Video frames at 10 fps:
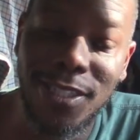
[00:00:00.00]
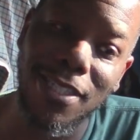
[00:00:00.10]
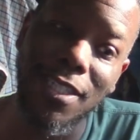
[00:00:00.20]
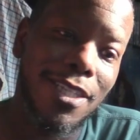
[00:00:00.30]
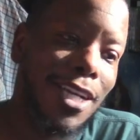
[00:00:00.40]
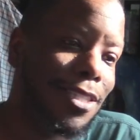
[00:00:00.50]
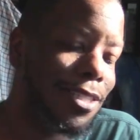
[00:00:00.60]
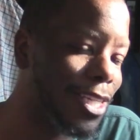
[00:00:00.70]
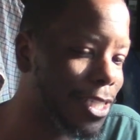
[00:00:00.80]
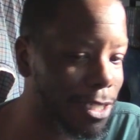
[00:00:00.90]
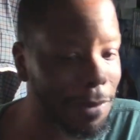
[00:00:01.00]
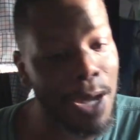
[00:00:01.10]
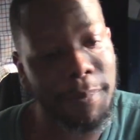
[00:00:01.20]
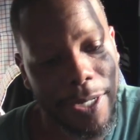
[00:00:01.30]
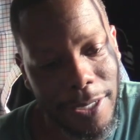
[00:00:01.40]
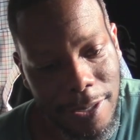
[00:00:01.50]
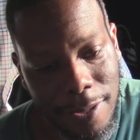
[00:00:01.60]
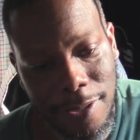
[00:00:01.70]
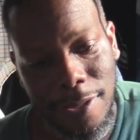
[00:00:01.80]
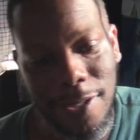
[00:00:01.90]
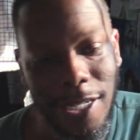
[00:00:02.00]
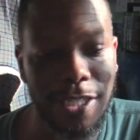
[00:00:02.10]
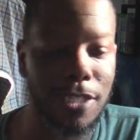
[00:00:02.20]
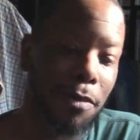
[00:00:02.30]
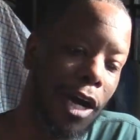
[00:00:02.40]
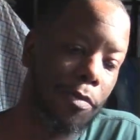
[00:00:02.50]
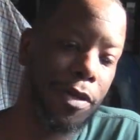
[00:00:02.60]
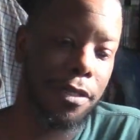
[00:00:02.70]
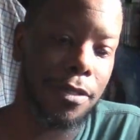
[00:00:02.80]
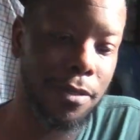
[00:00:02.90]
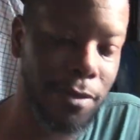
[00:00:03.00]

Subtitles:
See, that's just my opinion. That's just my opinion.